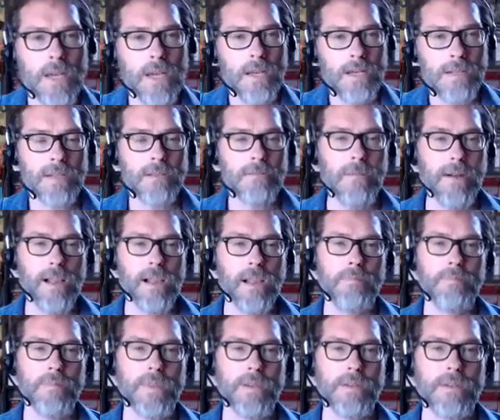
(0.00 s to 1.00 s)
develop
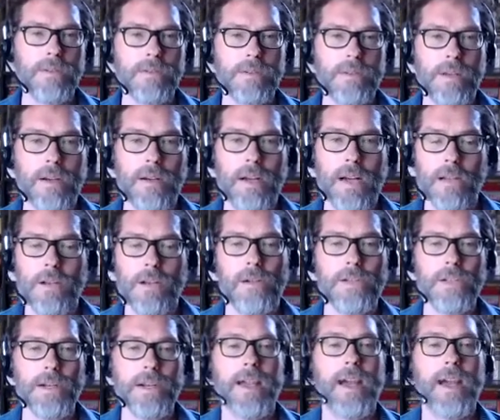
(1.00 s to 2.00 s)
this, I called
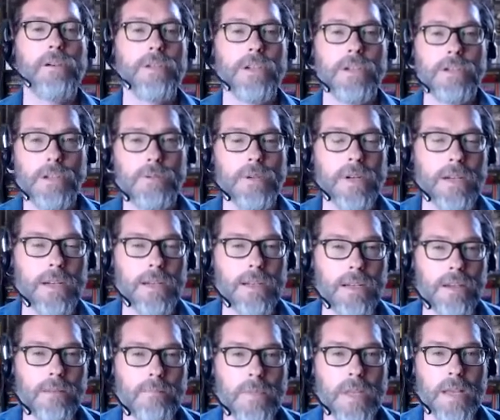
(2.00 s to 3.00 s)
it a counter
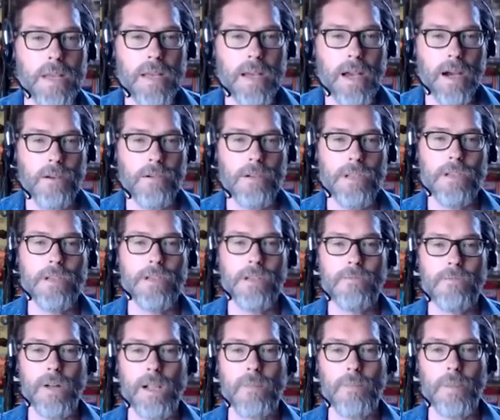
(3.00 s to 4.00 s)
curriculum. How can you
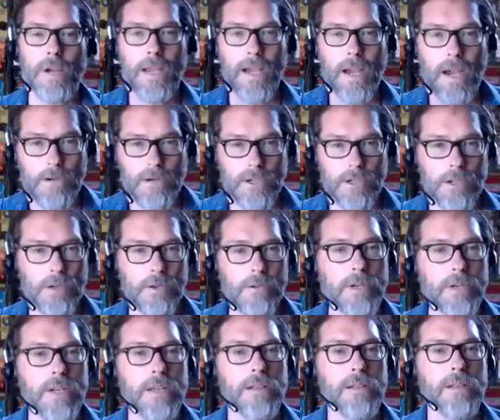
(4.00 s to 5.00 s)
develop a counter
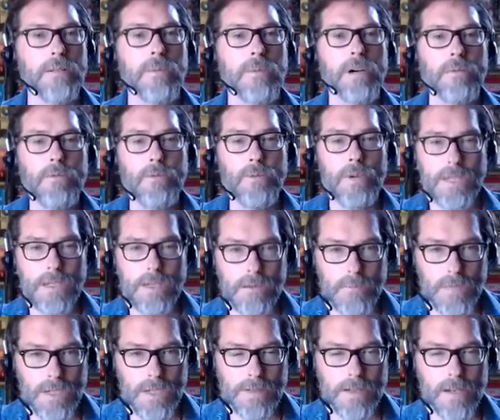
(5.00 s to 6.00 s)
curriculum of
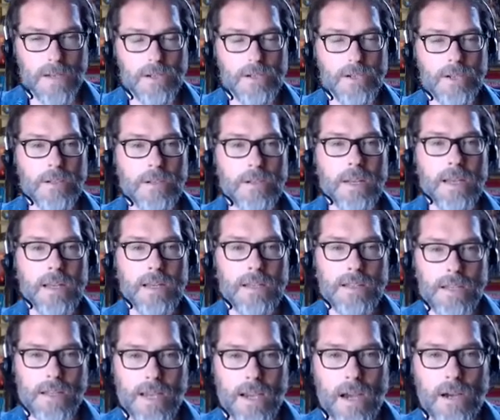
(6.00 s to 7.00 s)
rehumanization
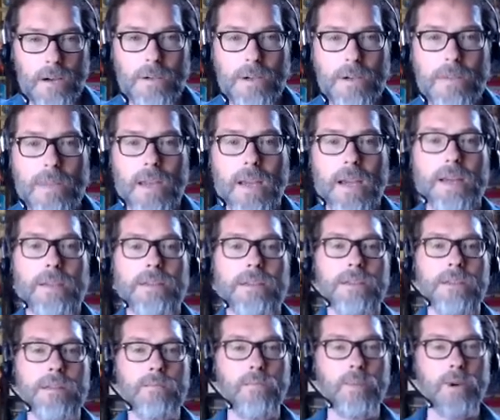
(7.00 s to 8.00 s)
to counter the
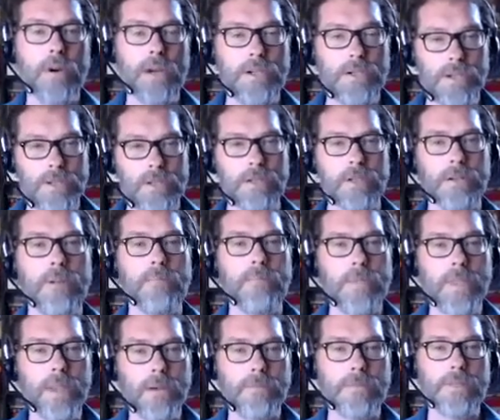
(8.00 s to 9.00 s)
constant pressure
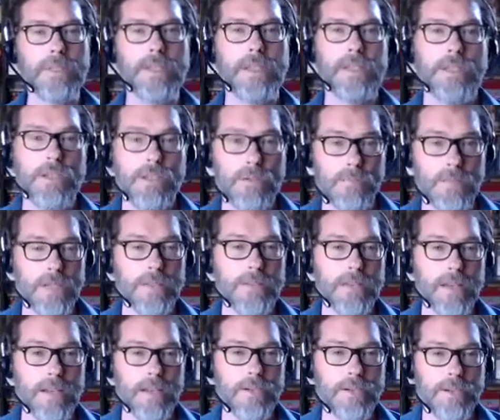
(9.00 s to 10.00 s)
of
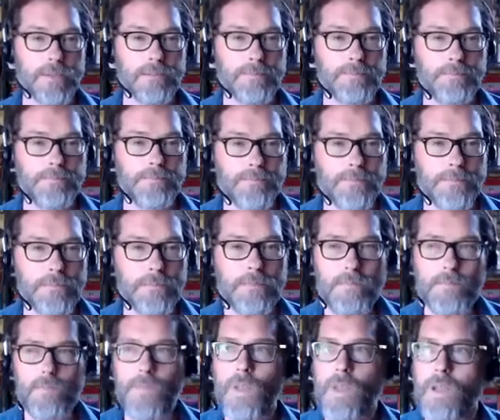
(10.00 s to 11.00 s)
dehumanization?
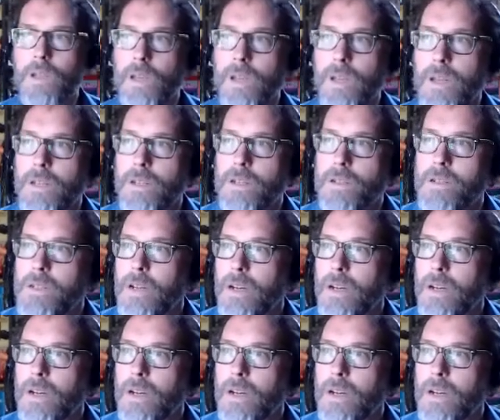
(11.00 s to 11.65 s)
And